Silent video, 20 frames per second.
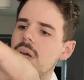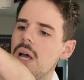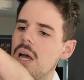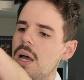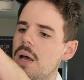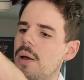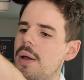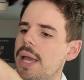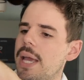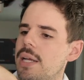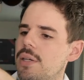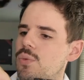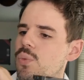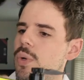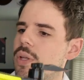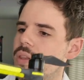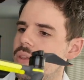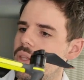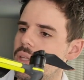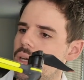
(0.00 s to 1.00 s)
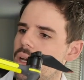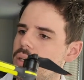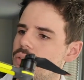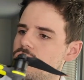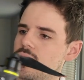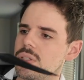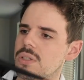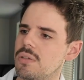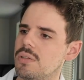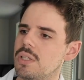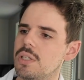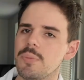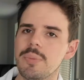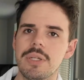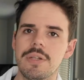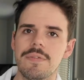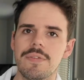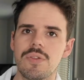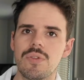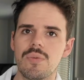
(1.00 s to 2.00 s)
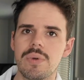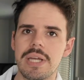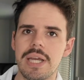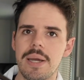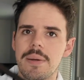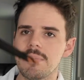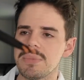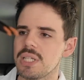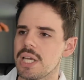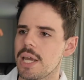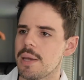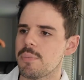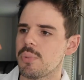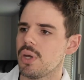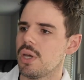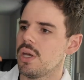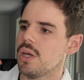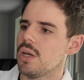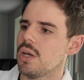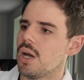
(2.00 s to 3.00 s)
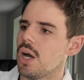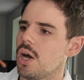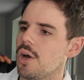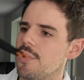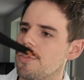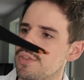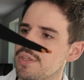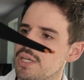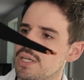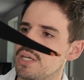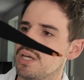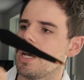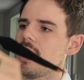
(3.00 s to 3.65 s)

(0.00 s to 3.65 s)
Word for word: uh, and with the, just a little bit of three M tape on the